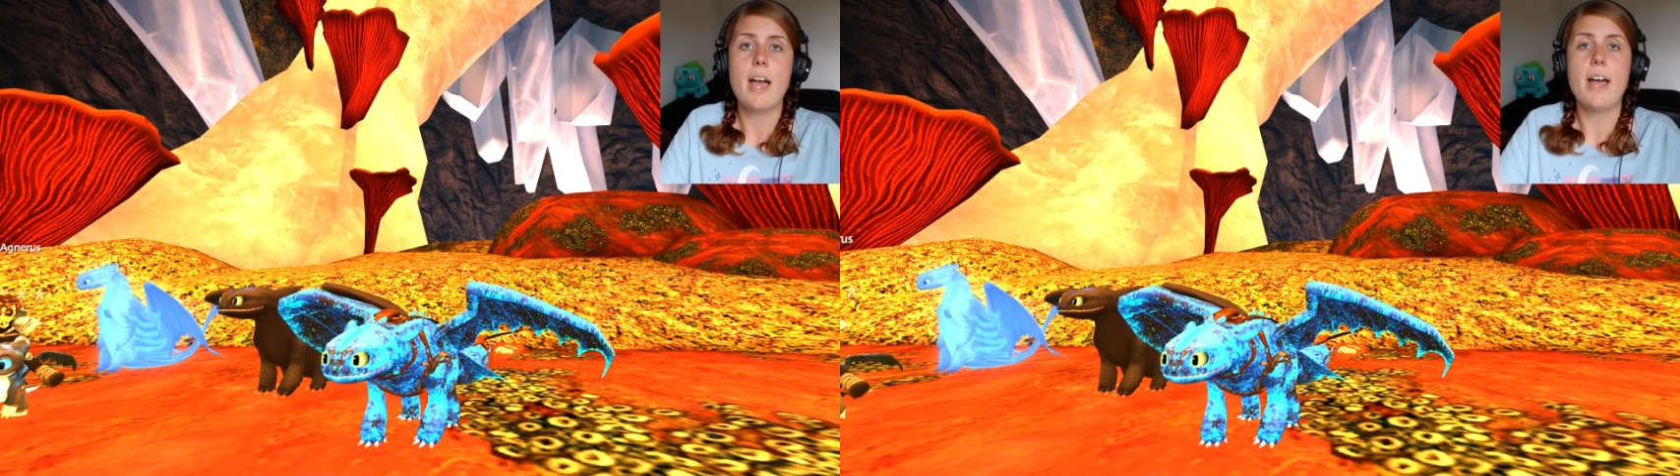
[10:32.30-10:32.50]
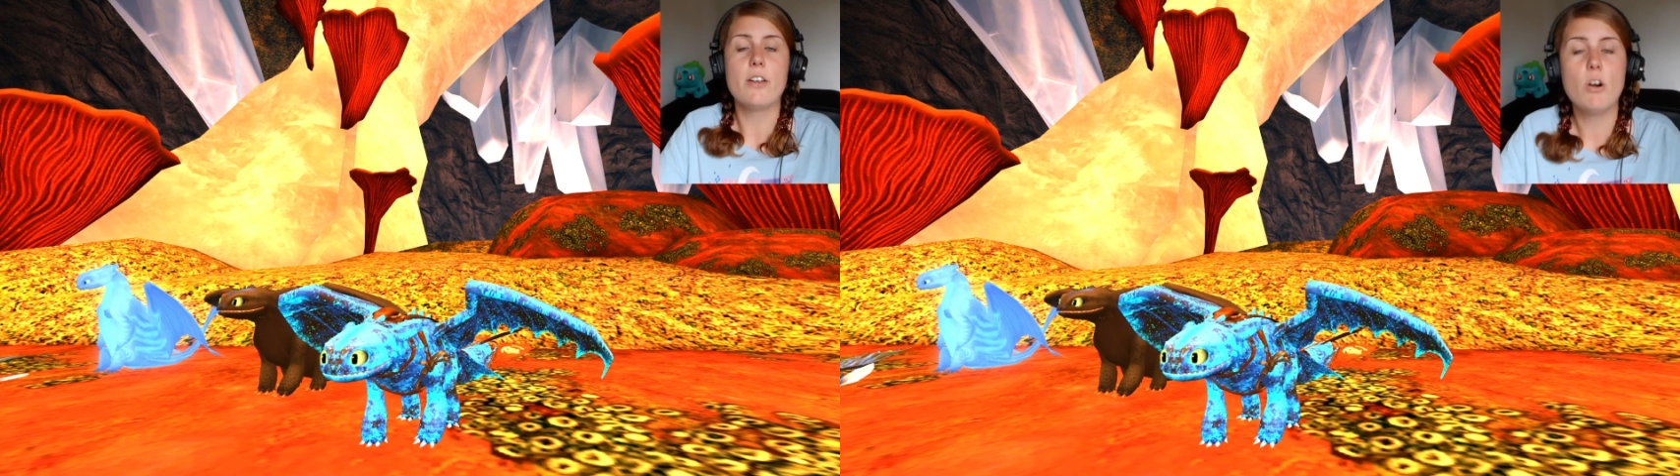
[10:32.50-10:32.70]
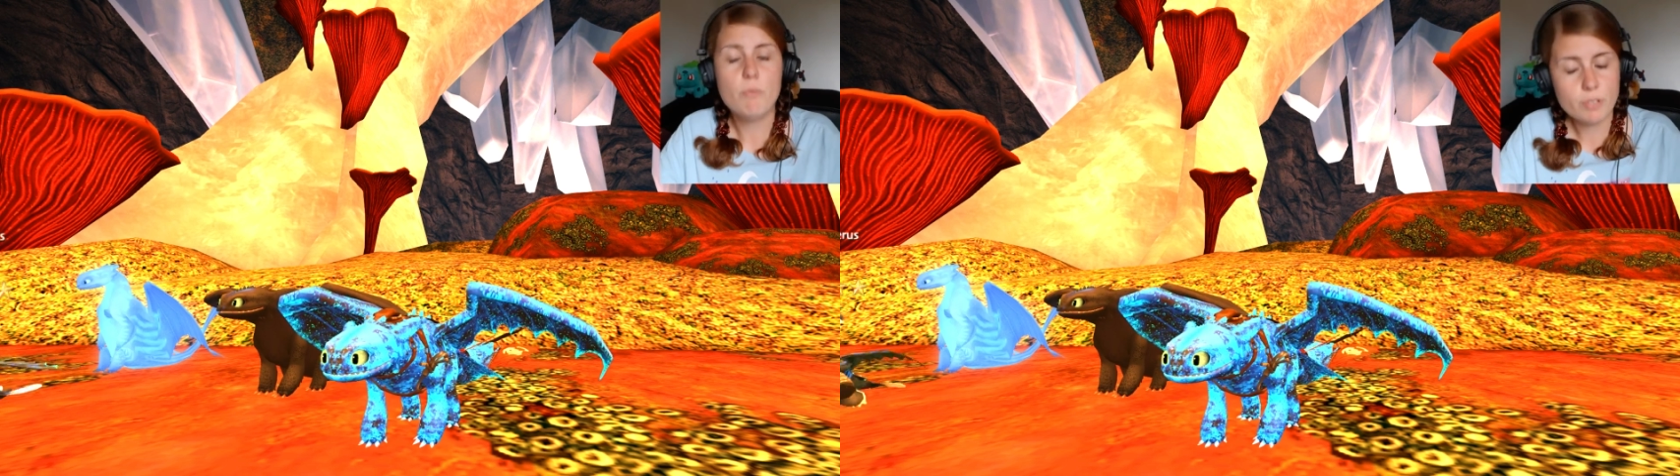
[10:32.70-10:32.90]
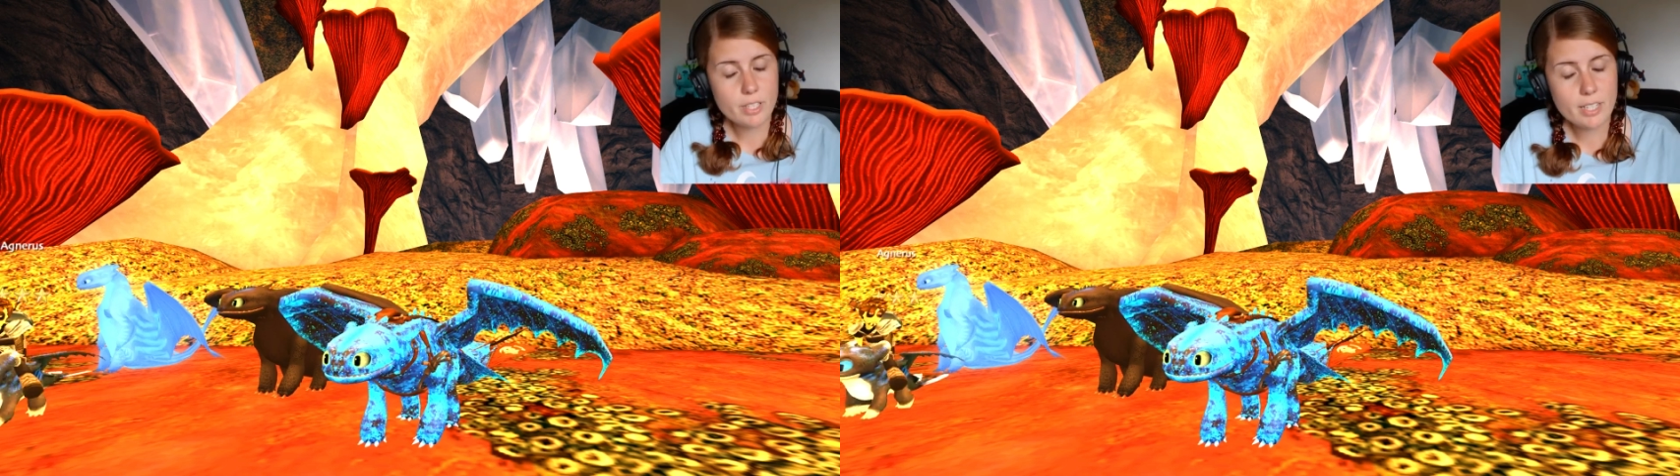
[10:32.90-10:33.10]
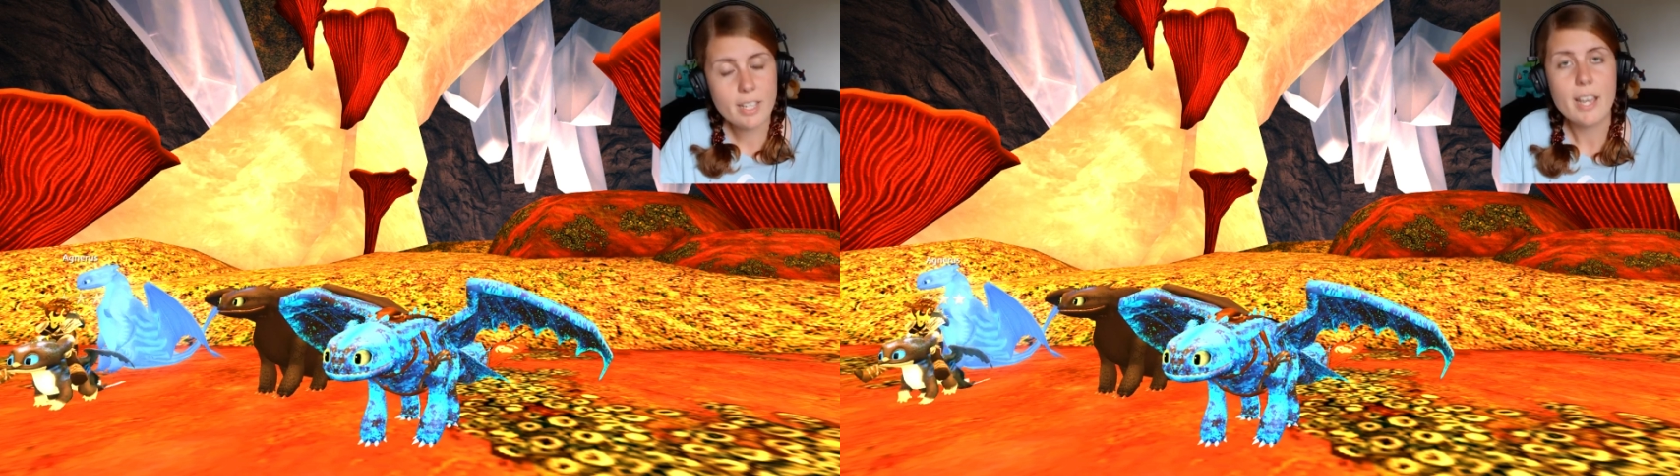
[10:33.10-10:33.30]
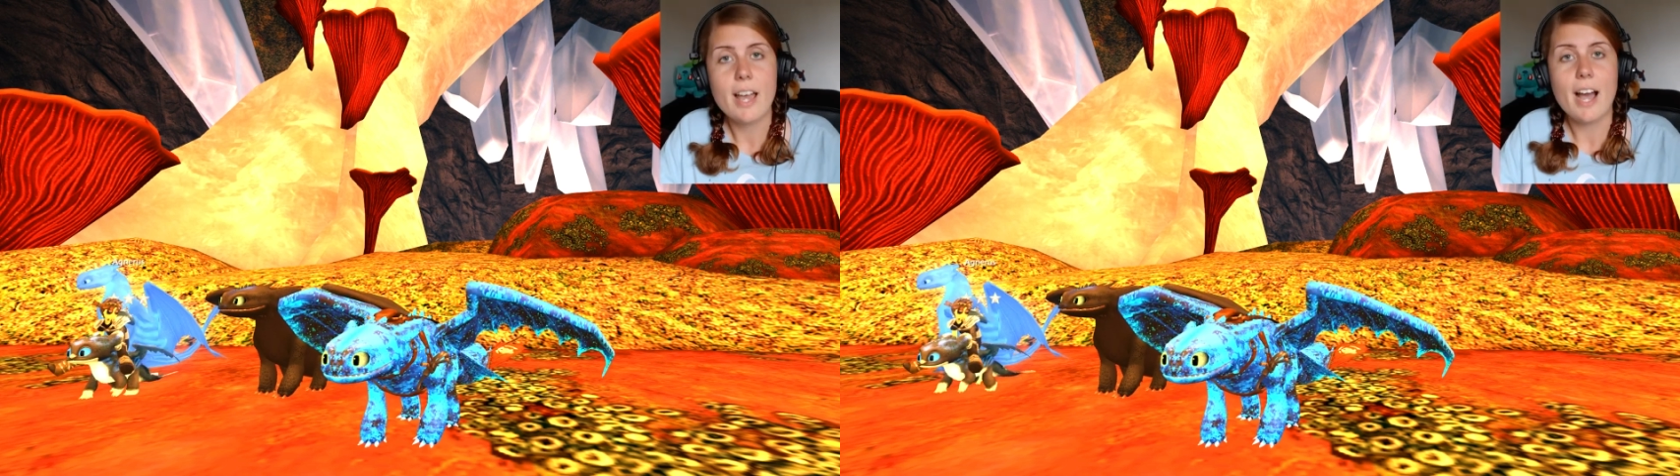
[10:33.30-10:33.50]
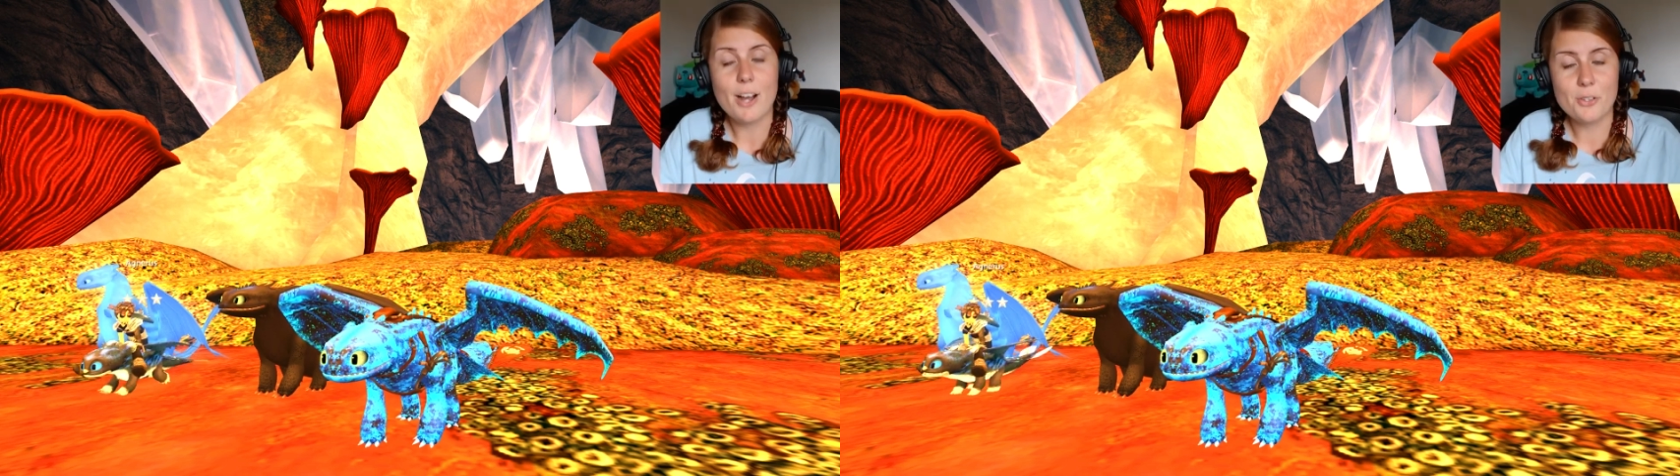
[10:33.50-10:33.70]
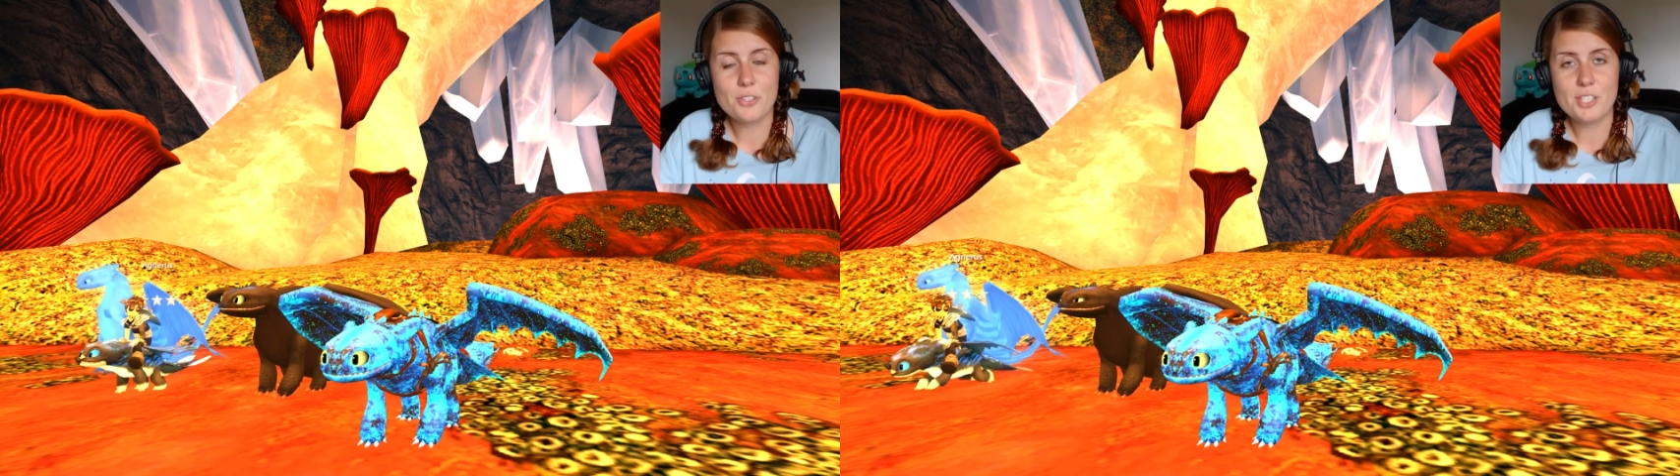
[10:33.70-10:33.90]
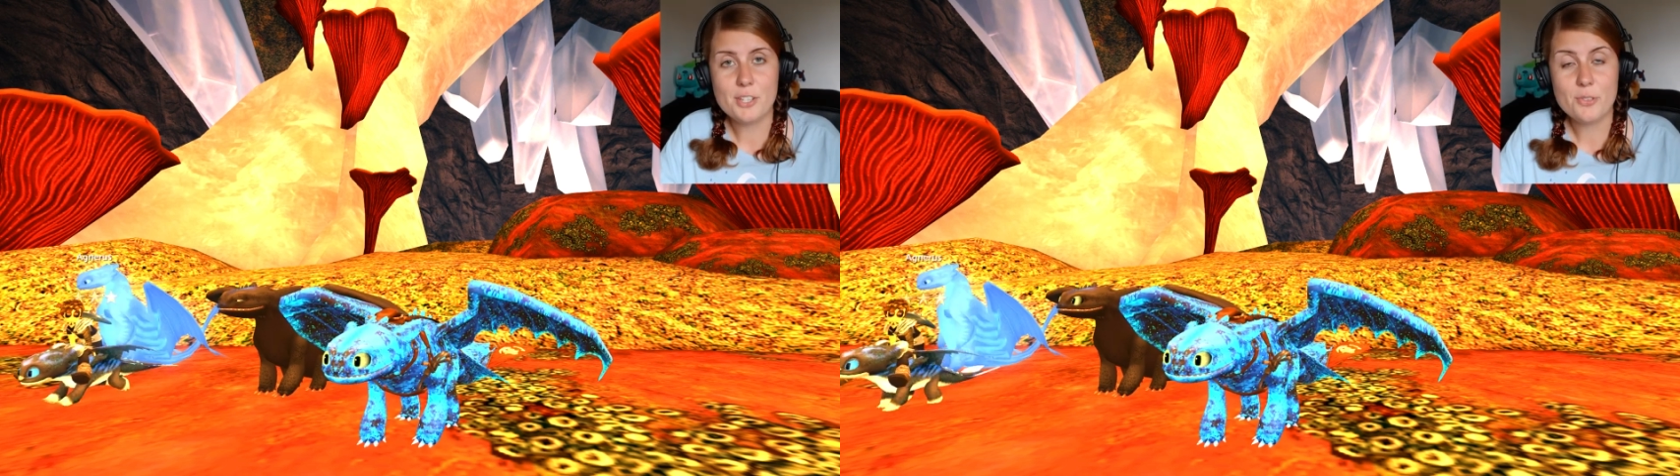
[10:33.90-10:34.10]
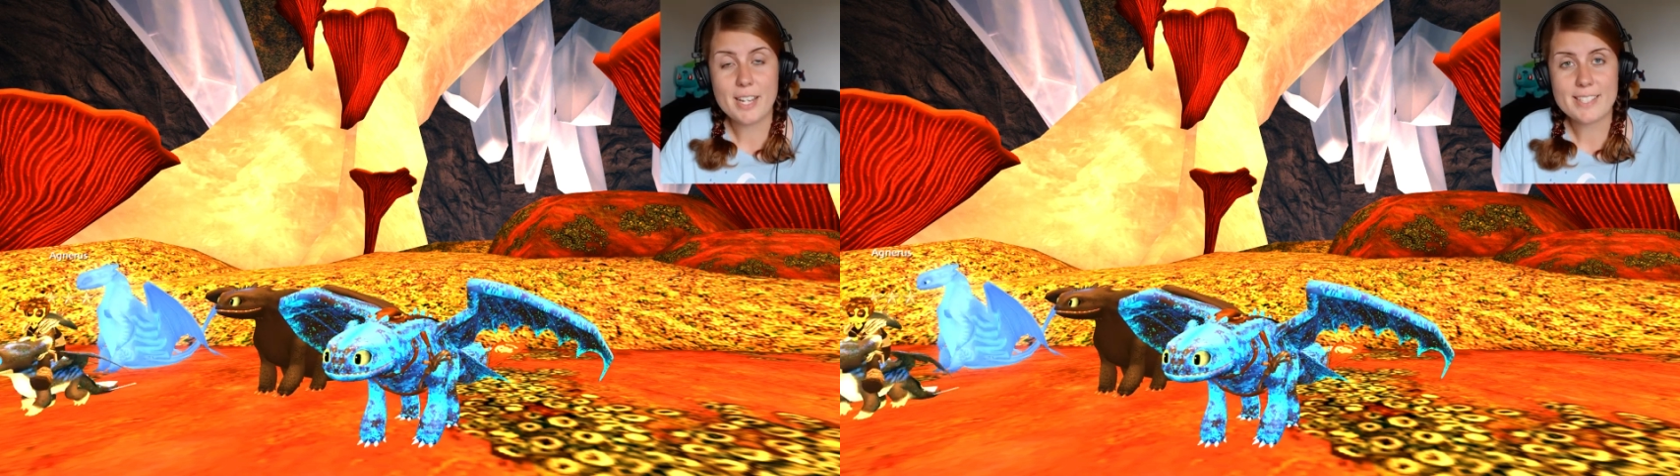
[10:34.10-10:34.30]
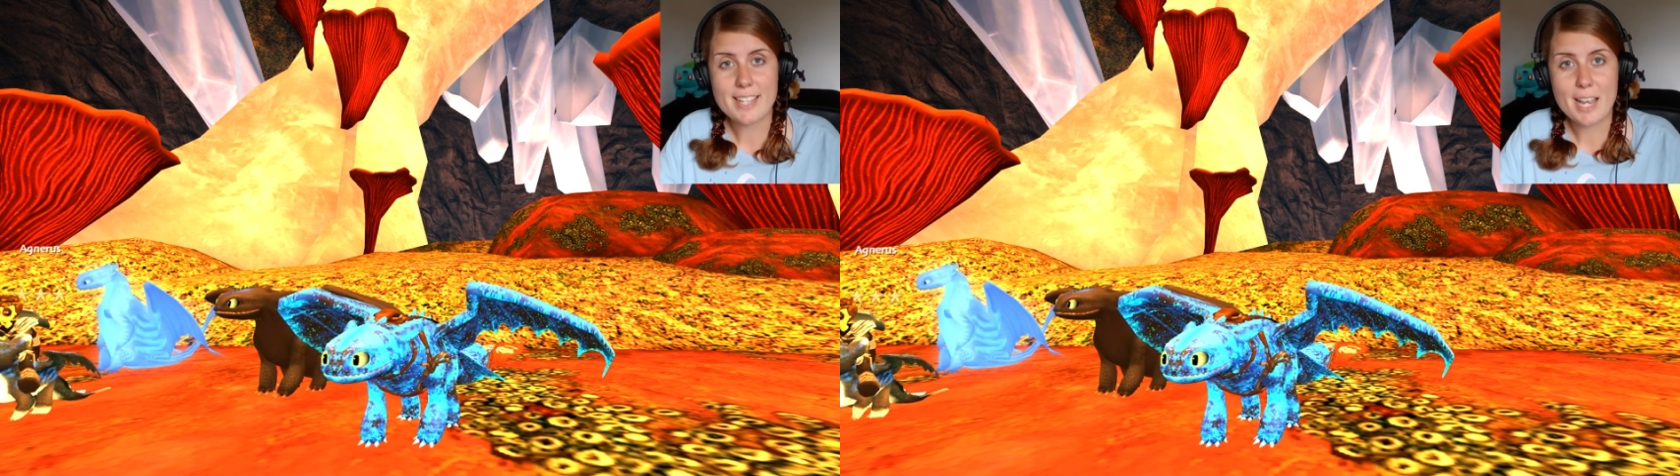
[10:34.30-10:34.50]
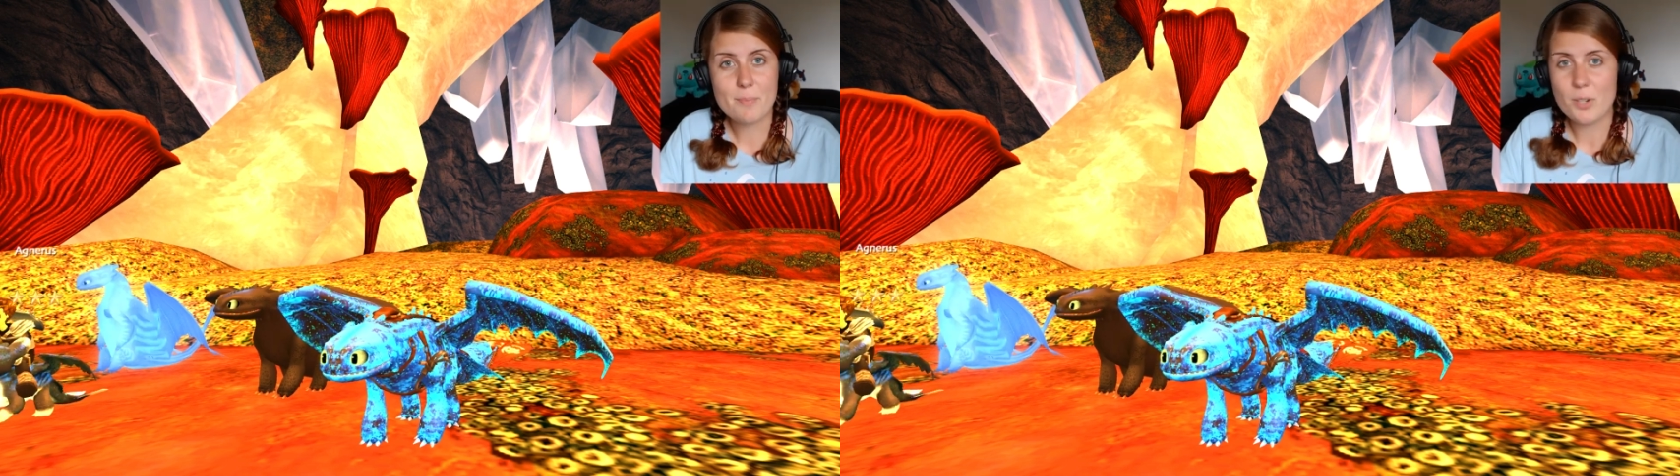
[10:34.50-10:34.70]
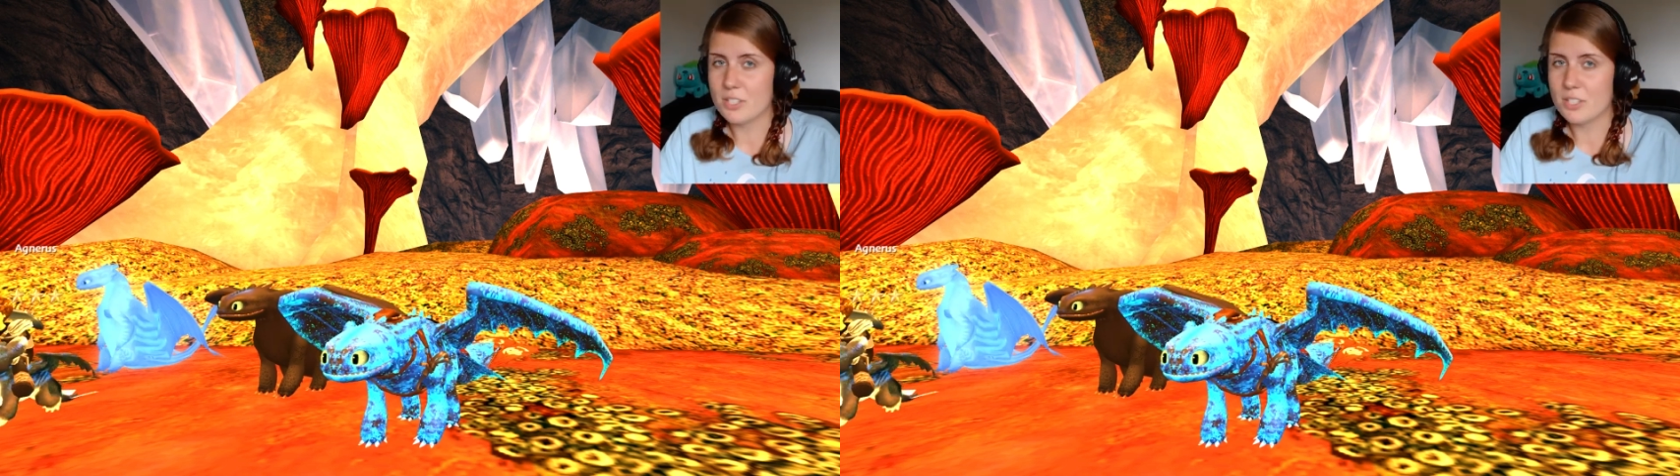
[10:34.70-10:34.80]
And hopefully, I will see you next time.